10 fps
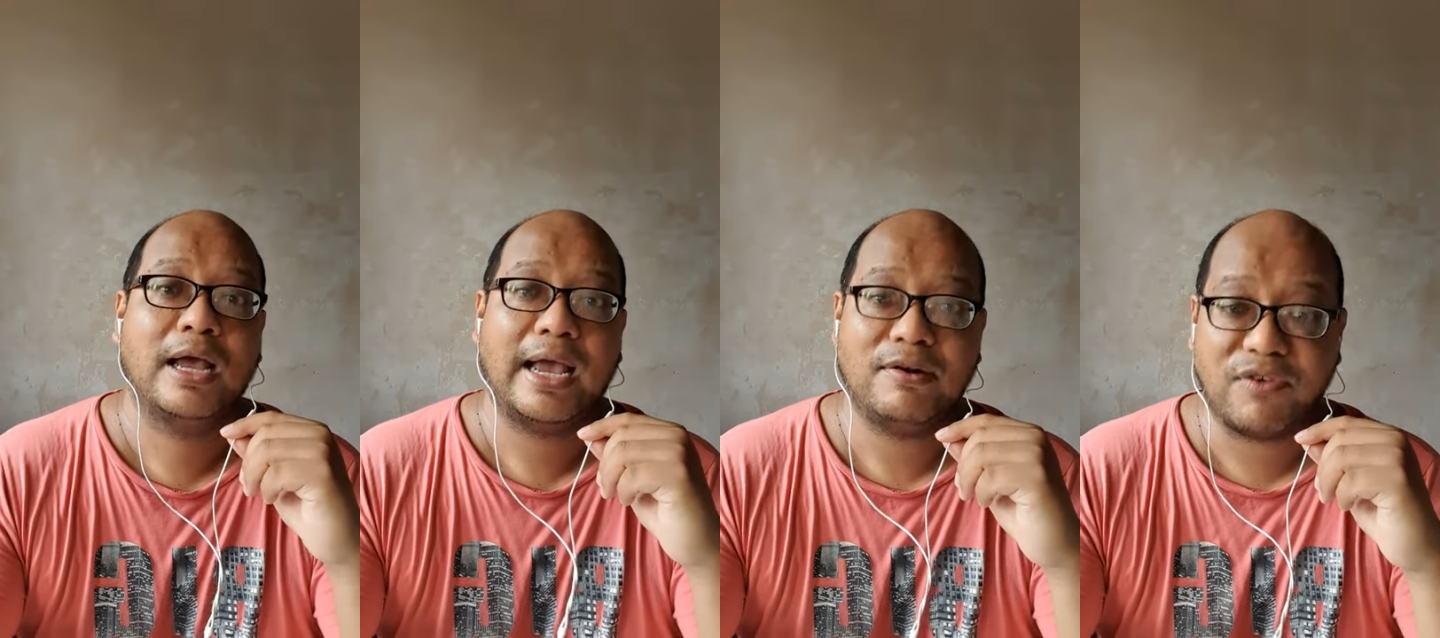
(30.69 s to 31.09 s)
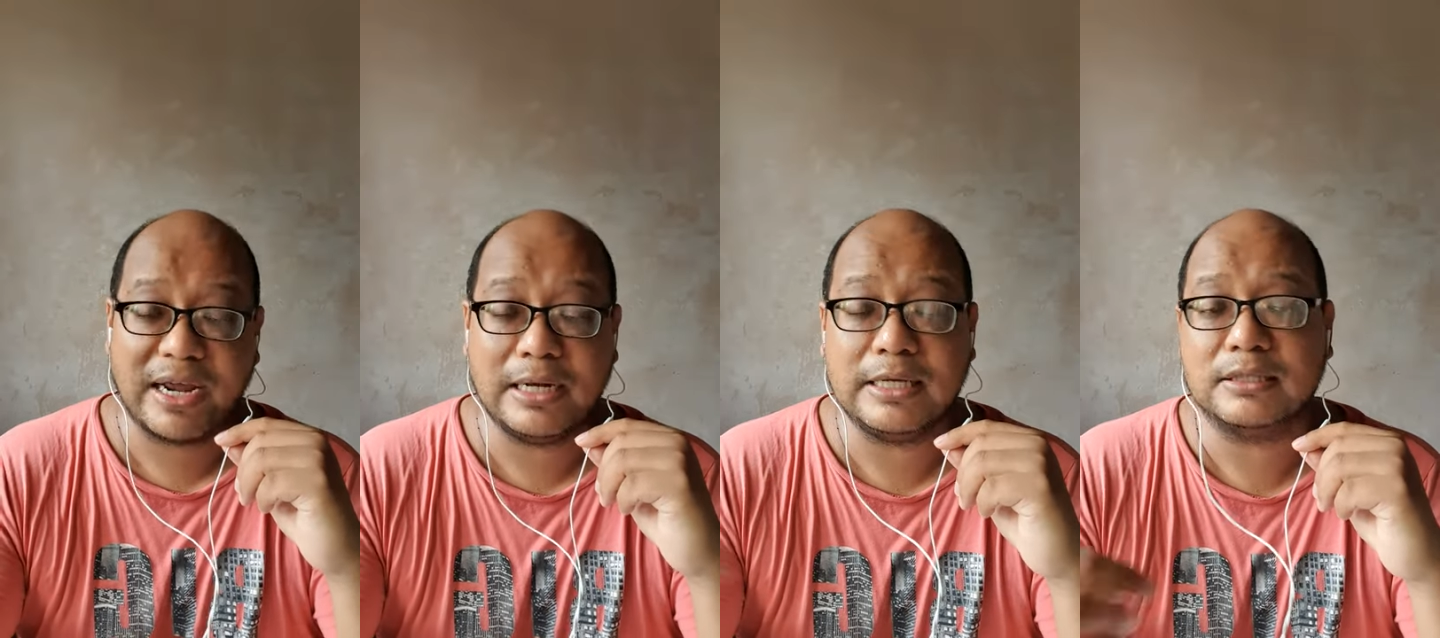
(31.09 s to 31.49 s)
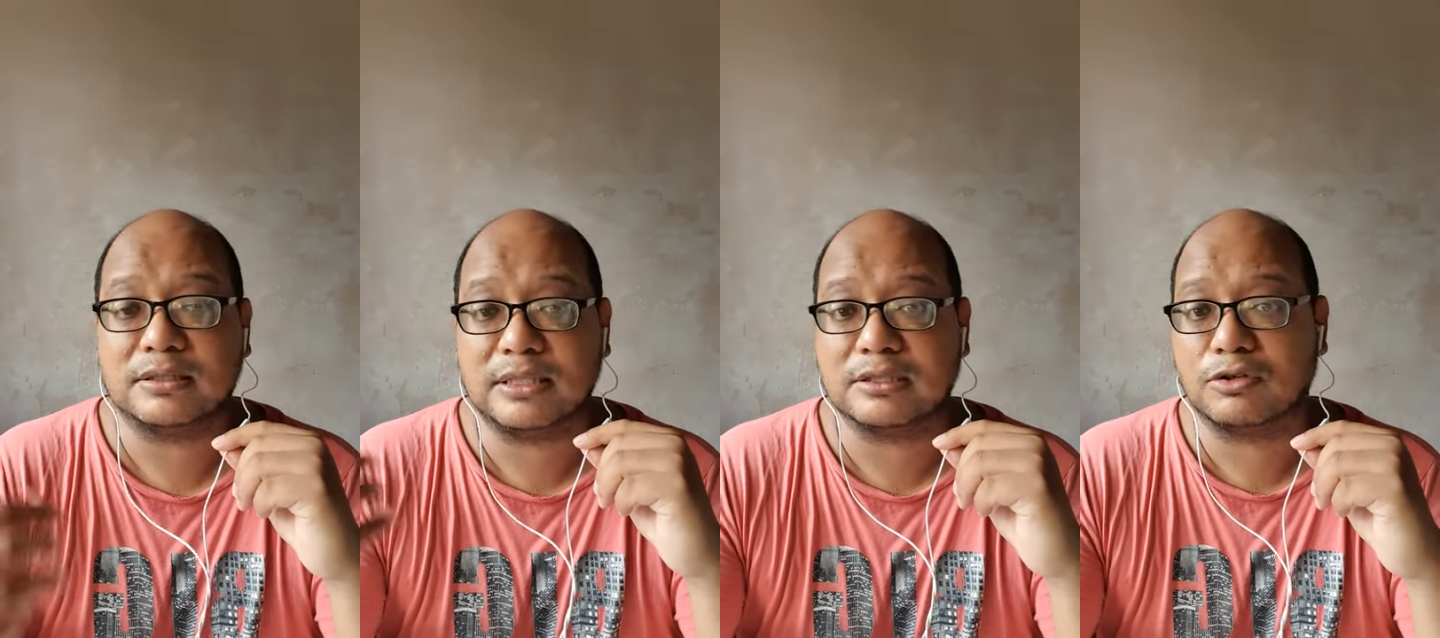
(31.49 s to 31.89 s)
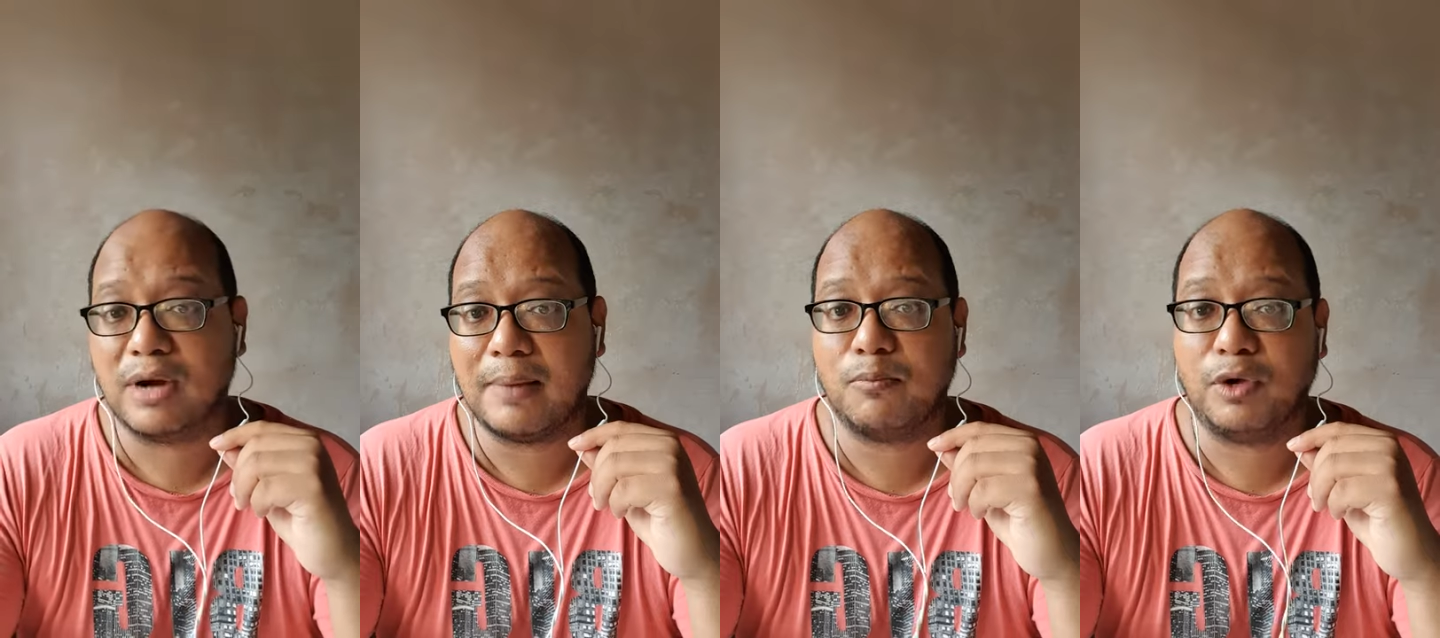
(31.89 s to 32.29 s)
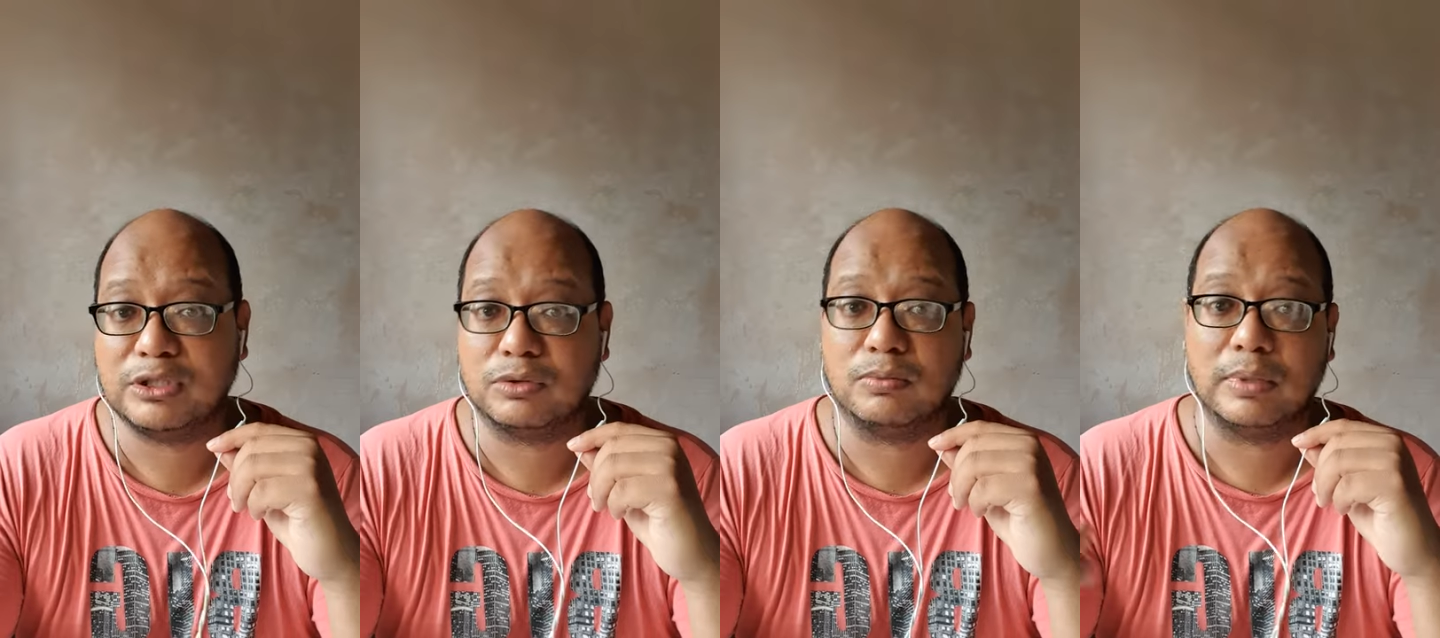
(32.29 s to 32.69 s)
And finally, since Grab
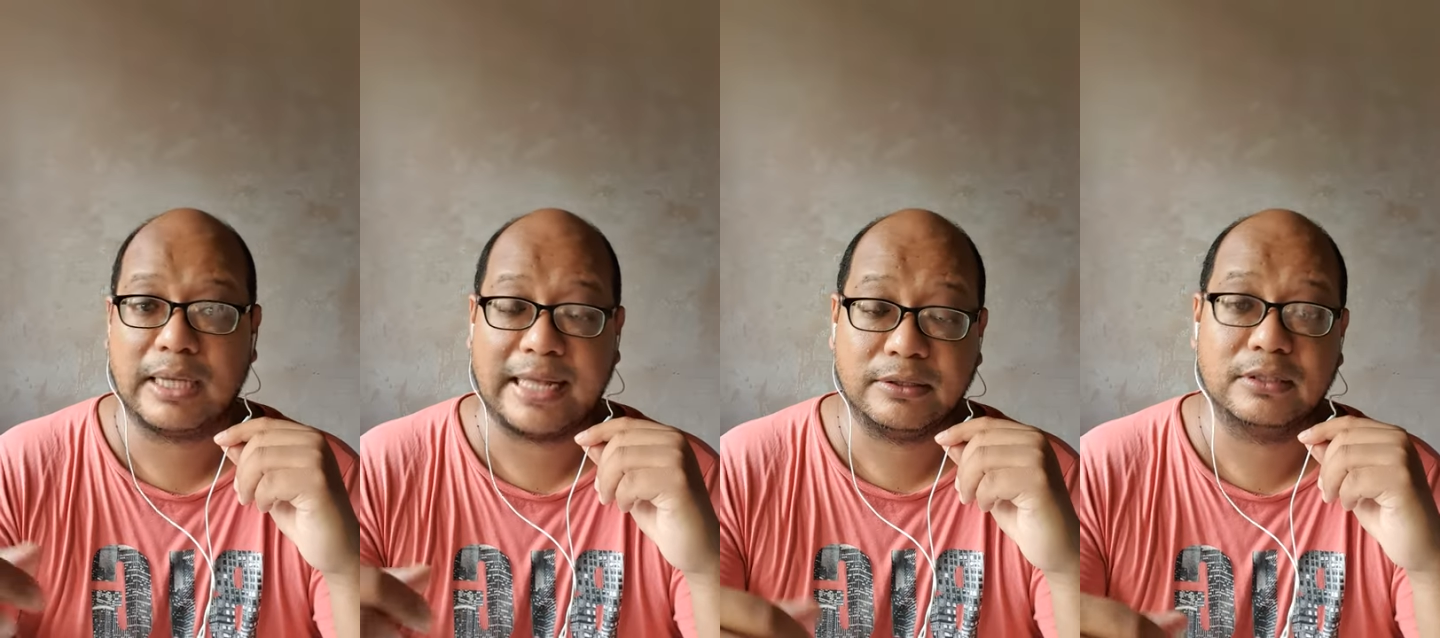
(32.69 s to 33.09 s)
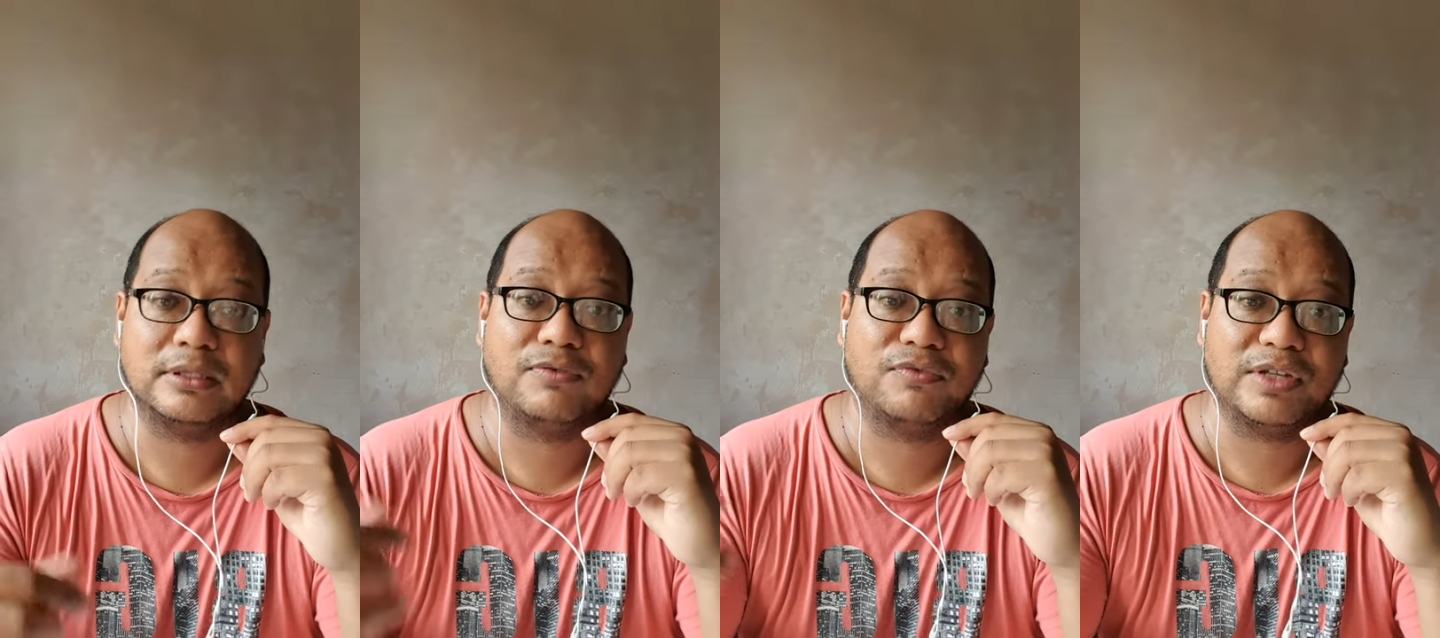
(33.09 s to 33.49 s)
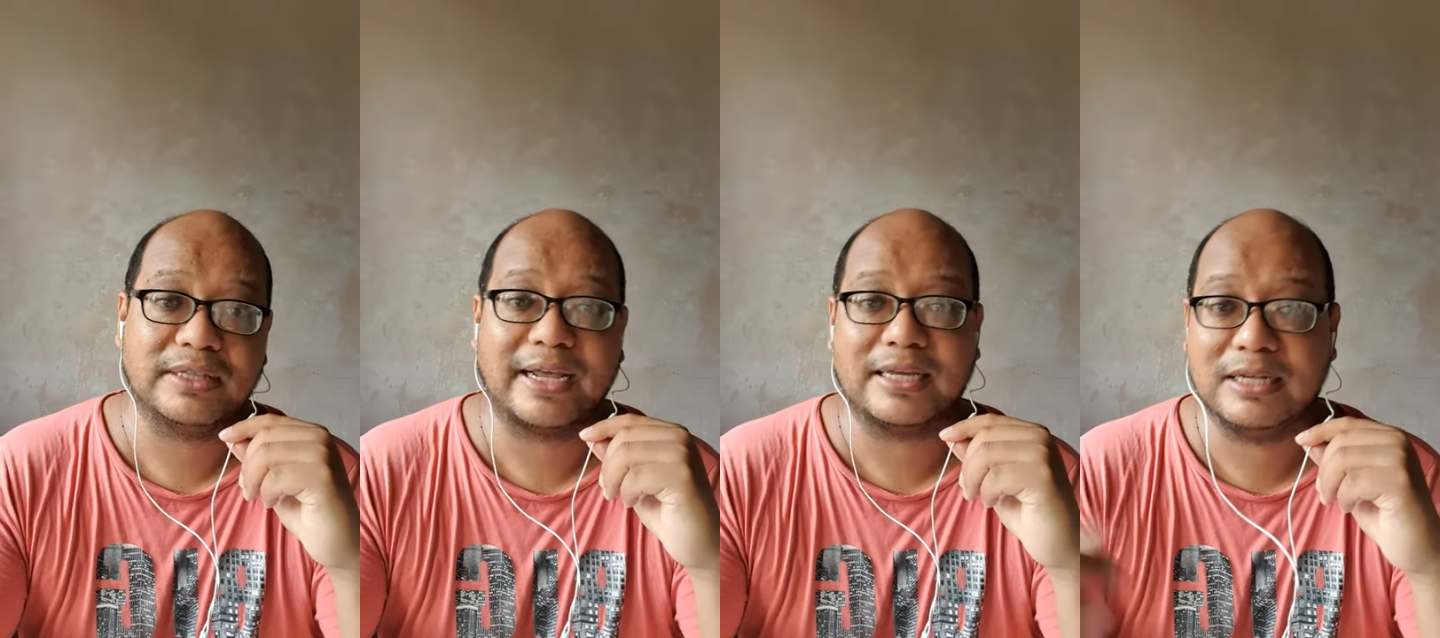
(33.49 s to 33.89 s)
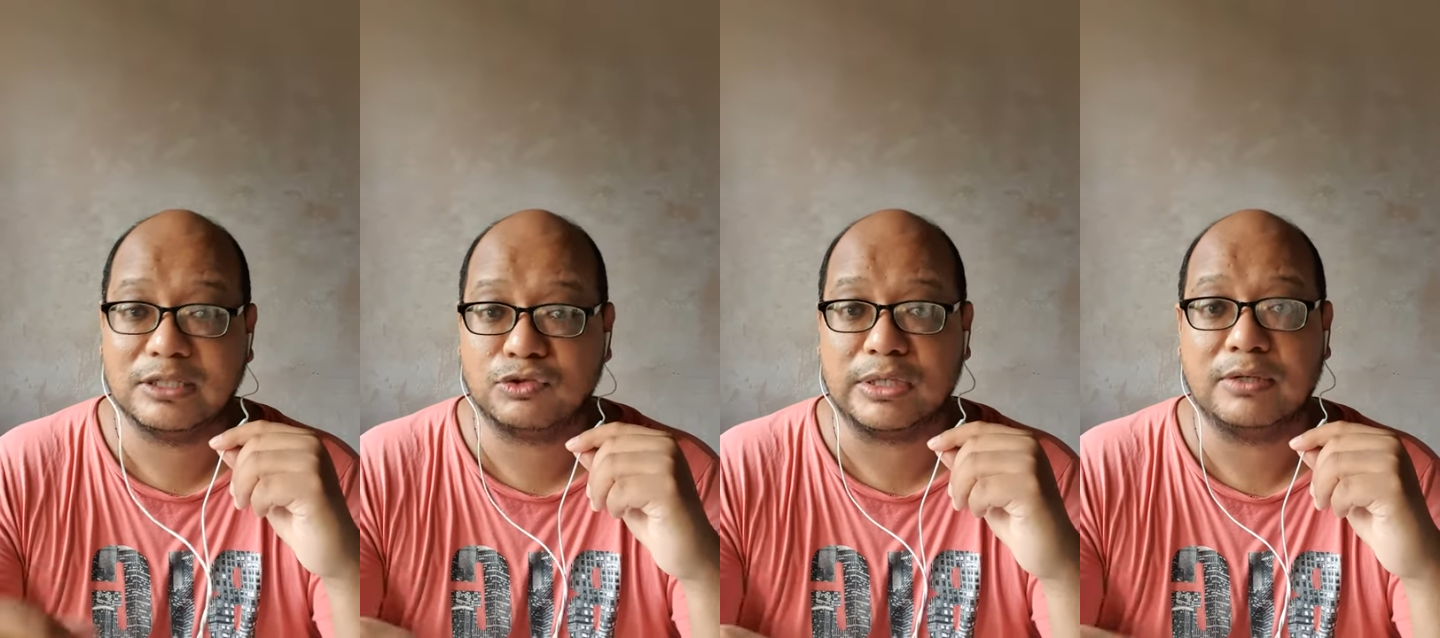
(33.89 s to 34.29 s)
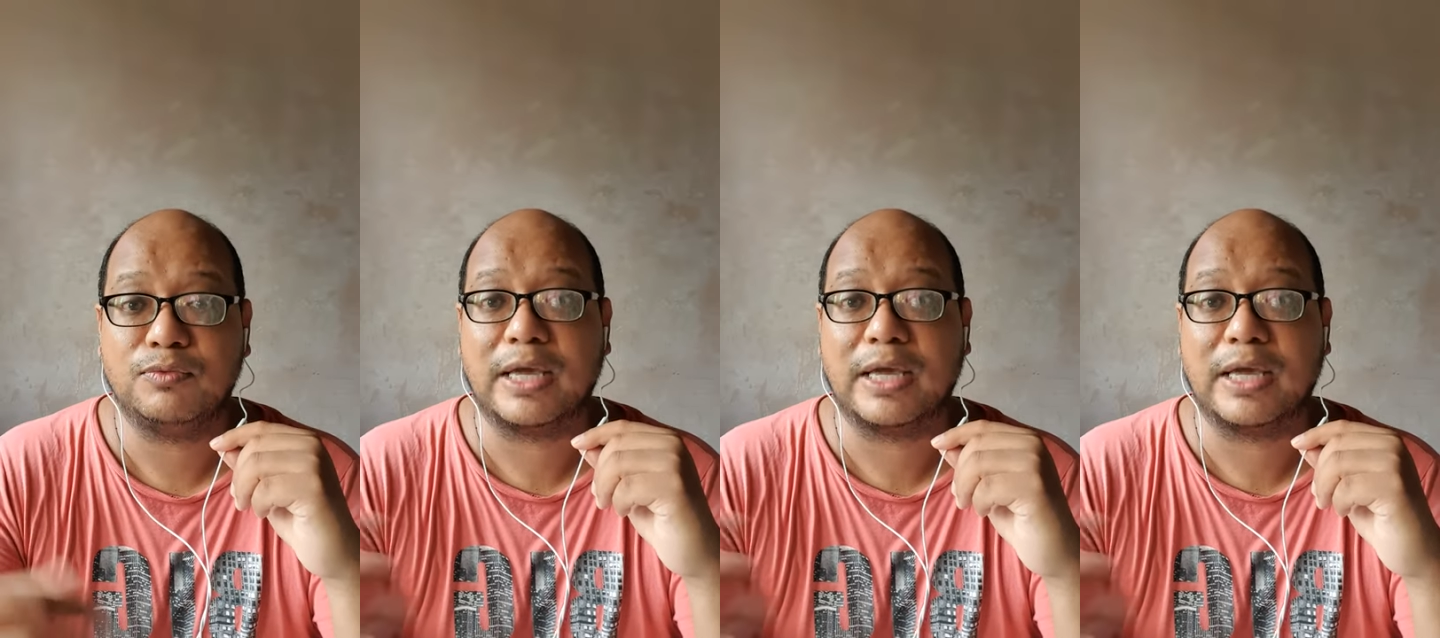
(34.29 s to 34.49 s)
wants to enter the fintech industry,